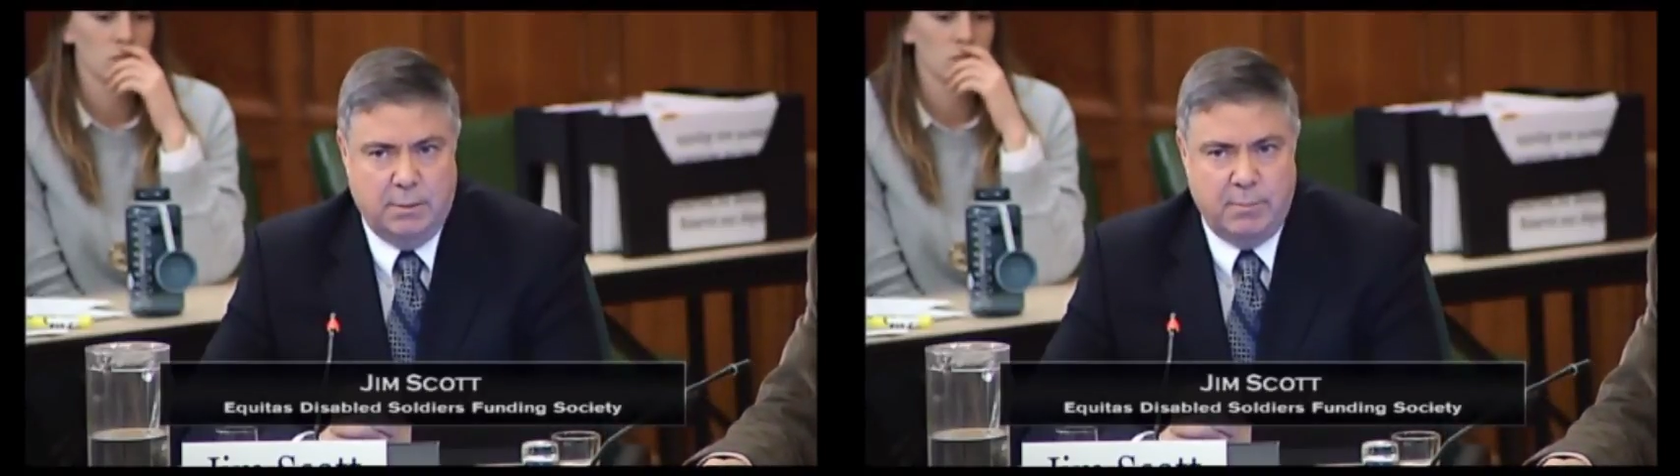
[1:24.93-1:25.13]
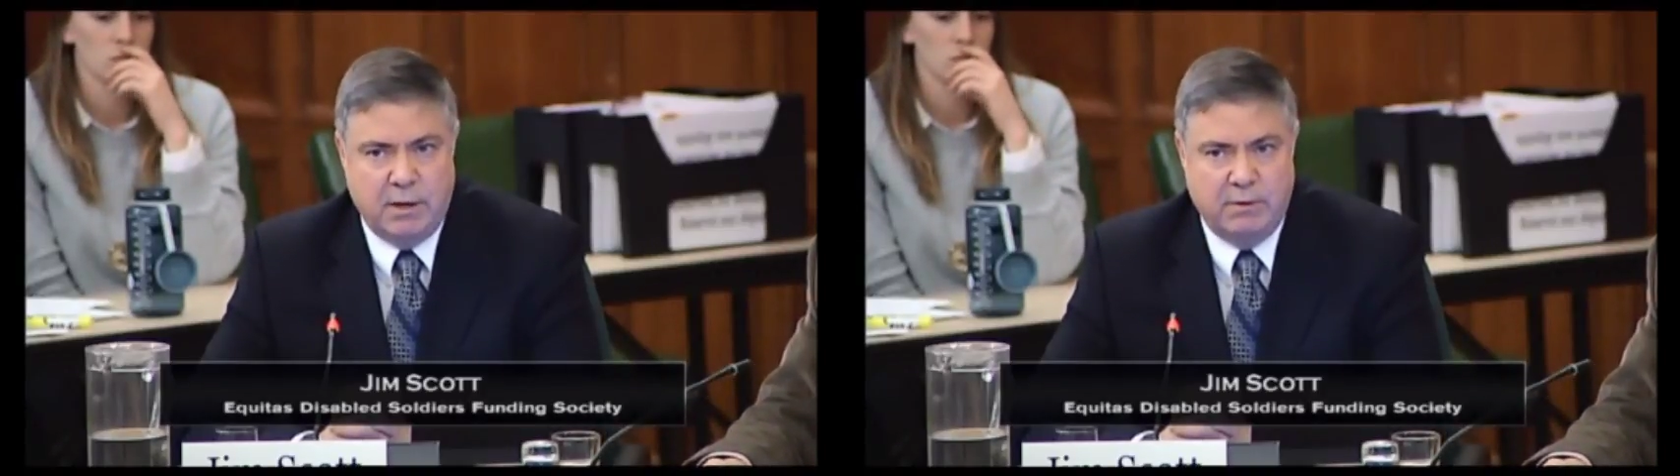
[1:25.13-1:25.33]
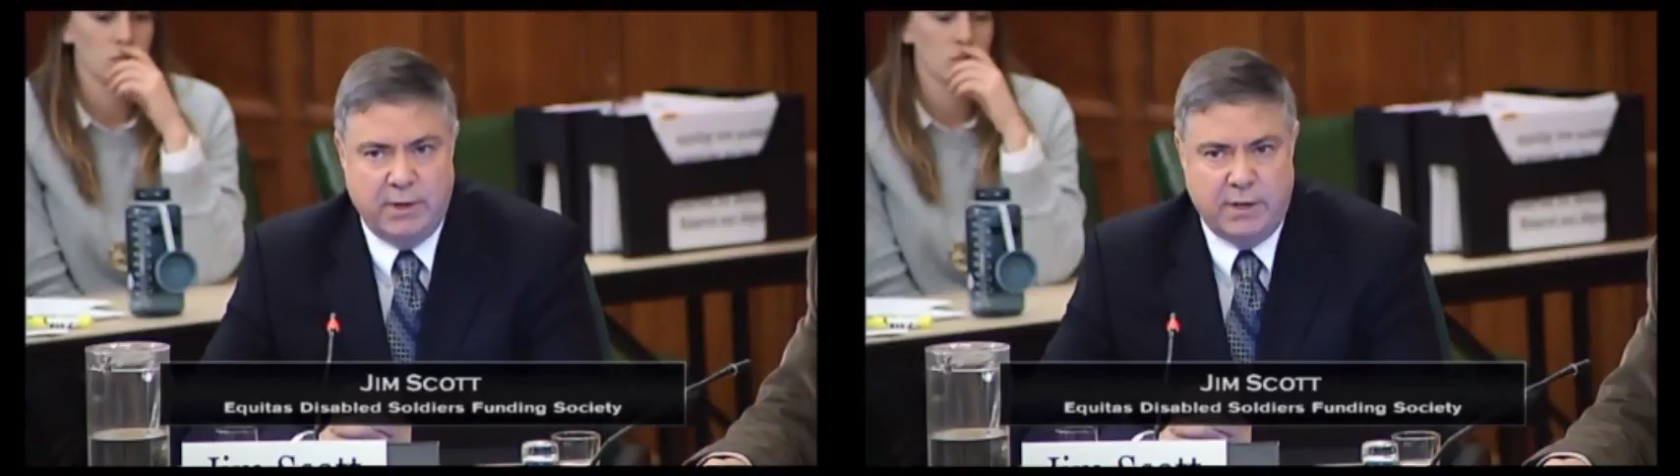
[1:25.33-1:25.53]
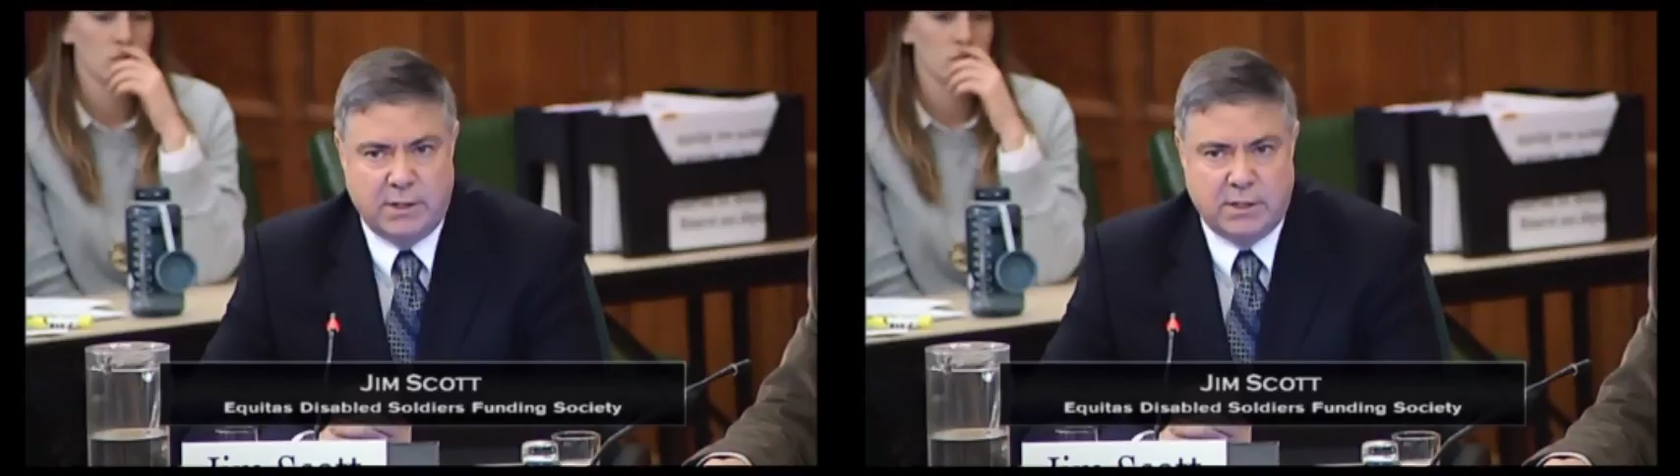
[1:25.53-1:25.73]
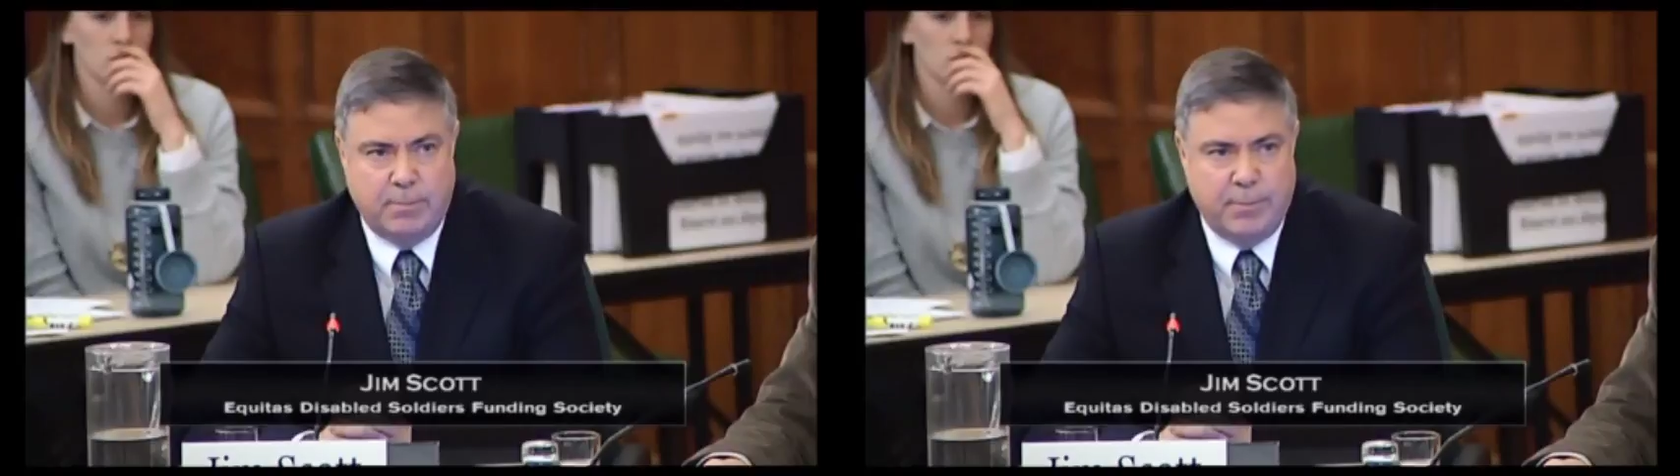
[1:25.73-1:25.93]
the
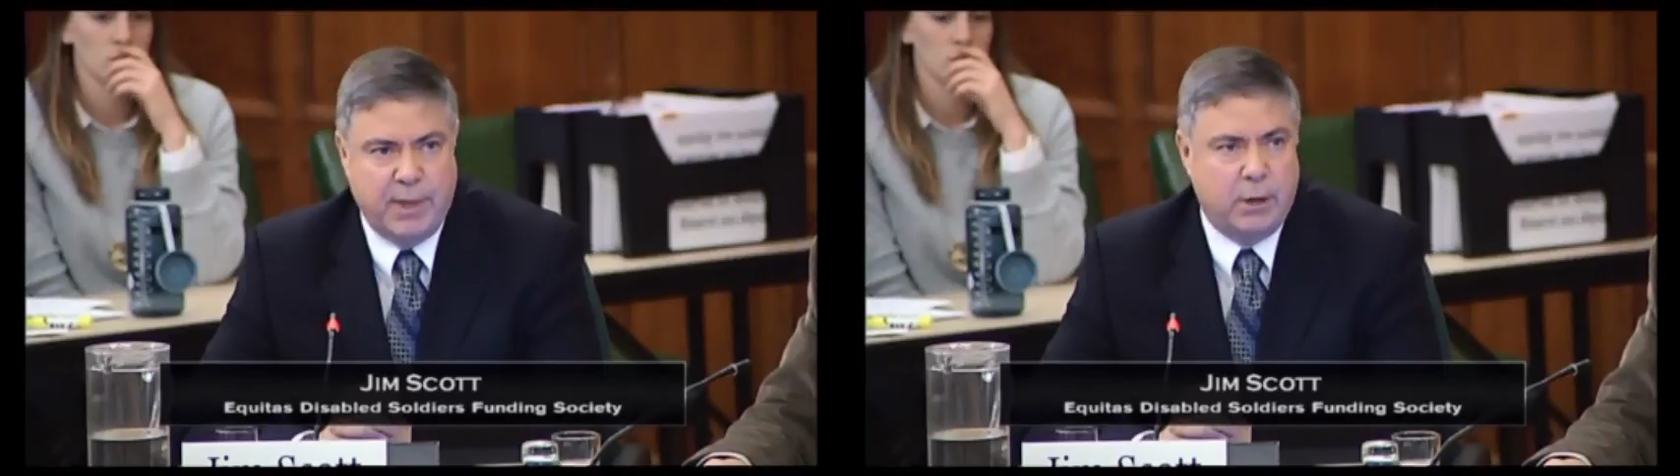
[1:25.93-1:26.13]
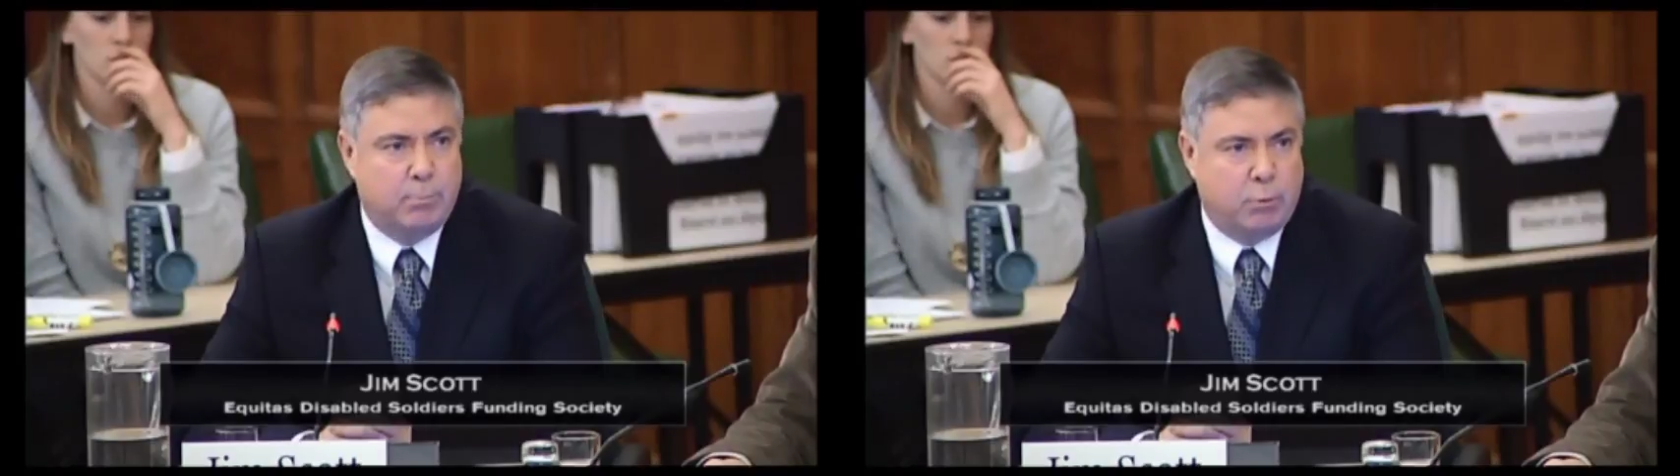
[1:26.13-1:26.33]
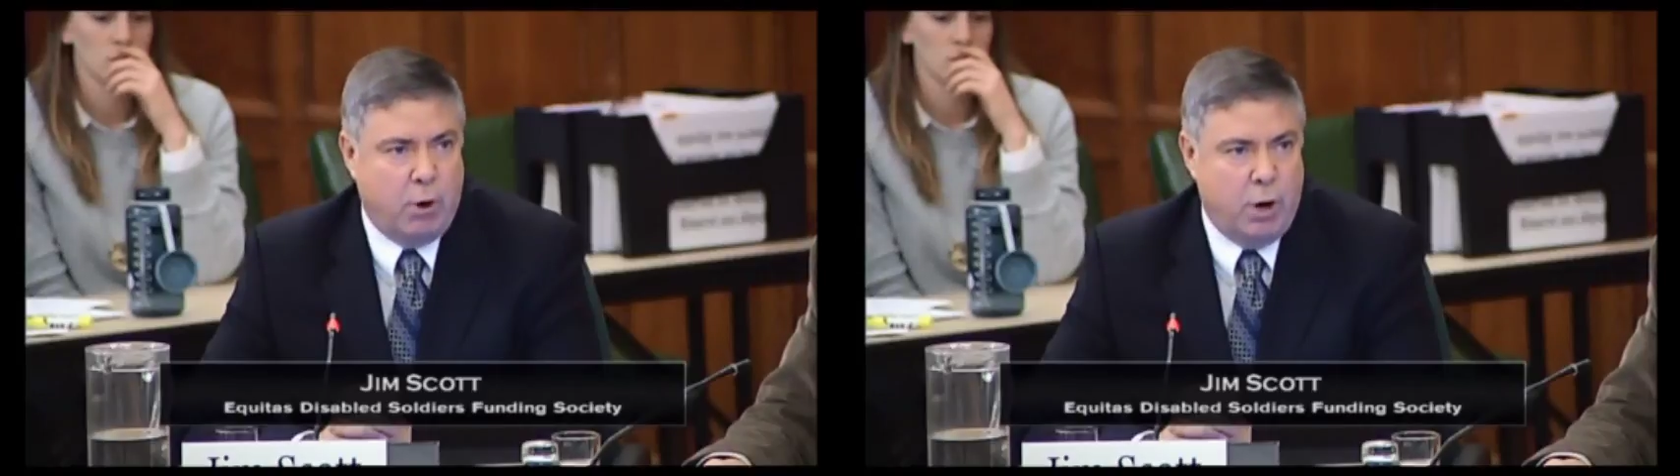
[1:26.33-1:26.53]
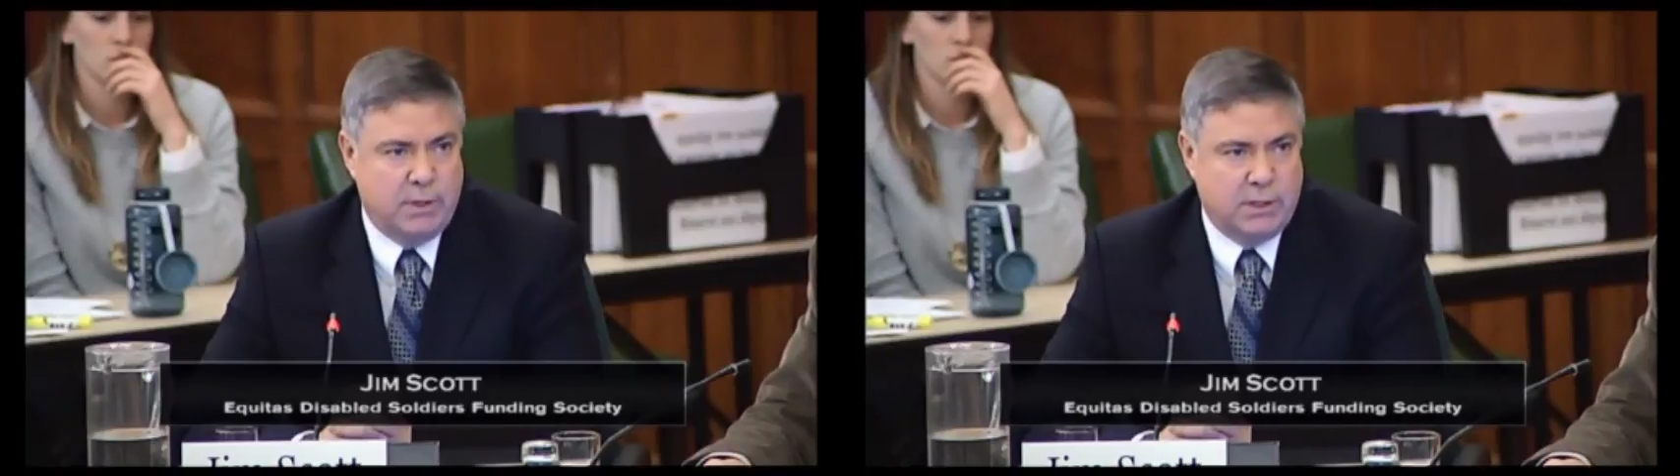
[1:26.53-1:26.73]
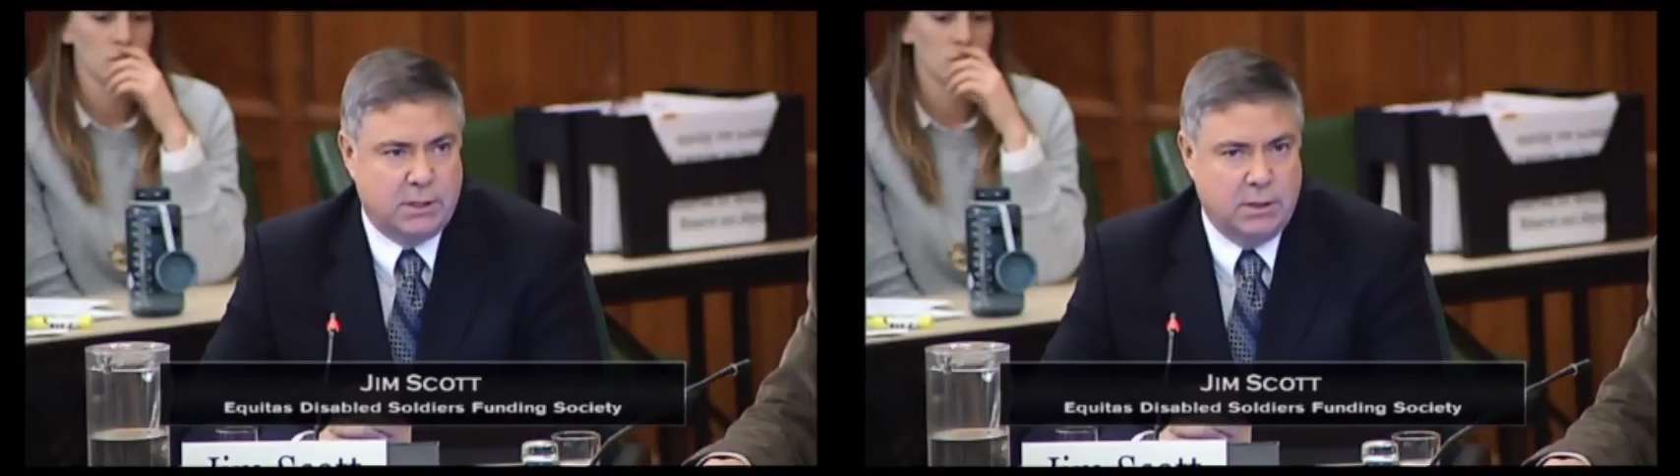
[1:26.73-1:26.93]
benefits that are
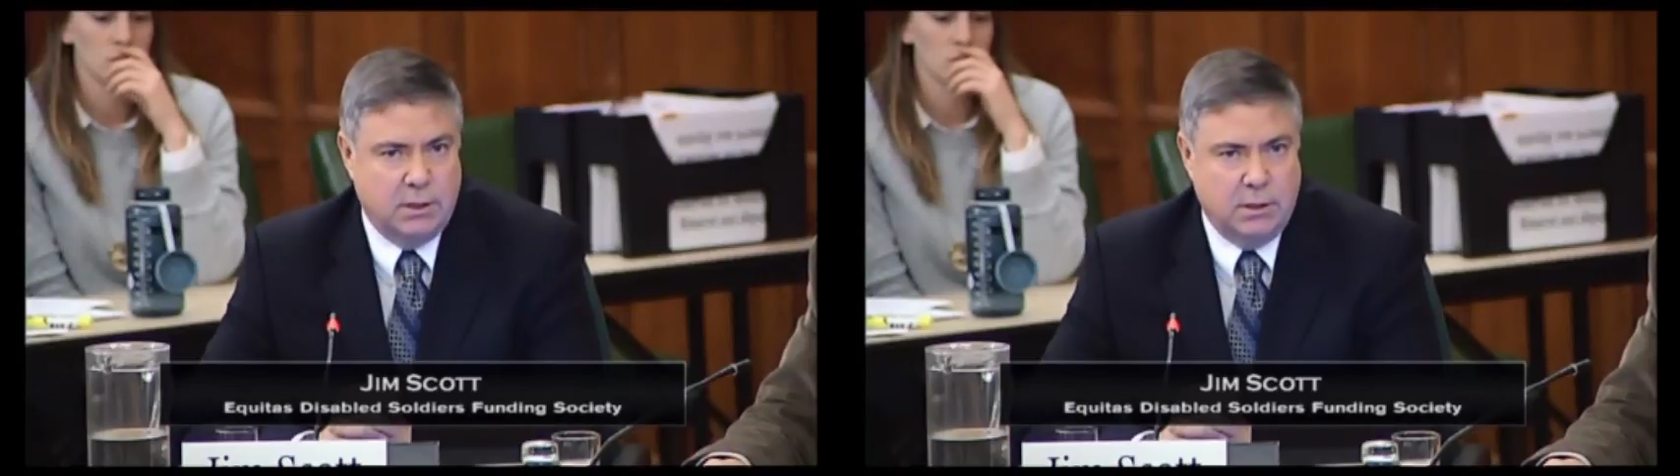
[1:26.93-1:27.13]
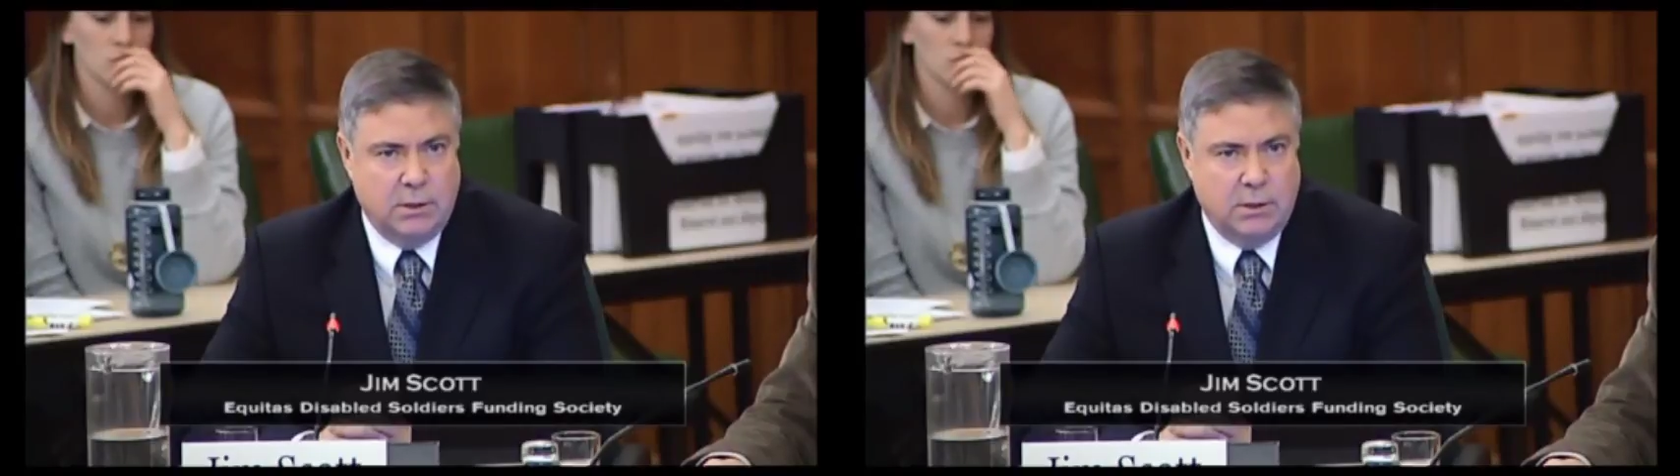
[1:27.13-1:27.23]
promised